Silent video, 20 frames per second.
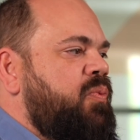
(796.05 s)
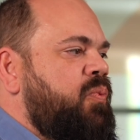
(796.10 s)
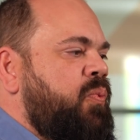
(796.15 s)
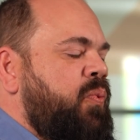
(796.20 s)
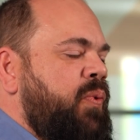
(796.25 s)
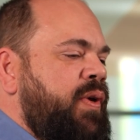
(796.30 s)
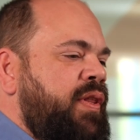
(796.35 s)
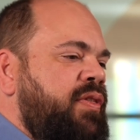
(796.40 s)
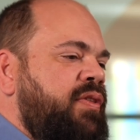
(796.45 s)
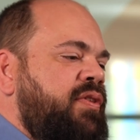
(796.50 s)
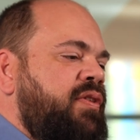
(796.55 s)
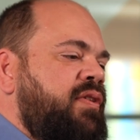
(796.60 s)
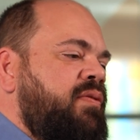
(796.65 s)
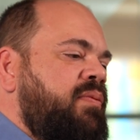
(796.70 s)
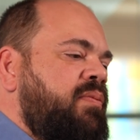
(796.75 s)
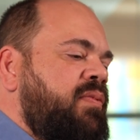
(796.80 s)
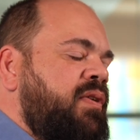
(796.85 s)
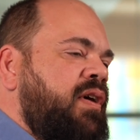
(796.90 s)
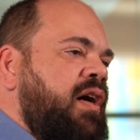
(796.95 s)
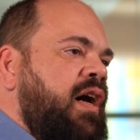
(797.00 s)
with
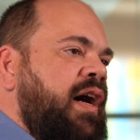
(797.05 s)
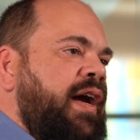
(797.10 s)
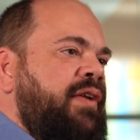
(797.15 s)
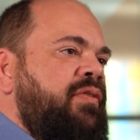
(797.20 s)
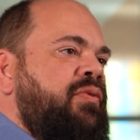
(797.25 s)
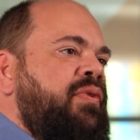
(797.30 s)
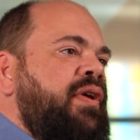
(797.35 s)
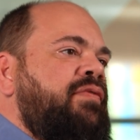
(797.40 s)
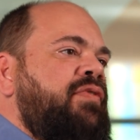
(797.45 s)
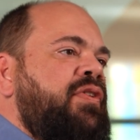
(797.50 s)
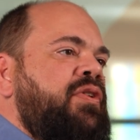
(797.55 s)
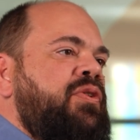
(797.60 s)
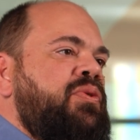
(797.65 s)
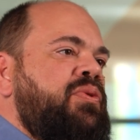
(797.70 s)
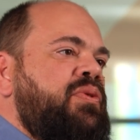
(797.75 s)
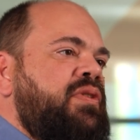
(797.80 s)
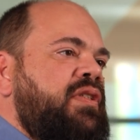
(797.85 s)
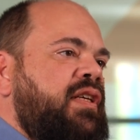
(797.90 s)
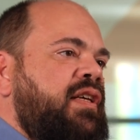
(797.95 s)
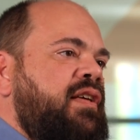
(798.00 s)
higher
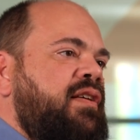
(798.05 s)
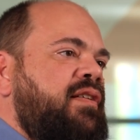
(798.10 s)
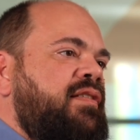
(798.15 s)
revenues,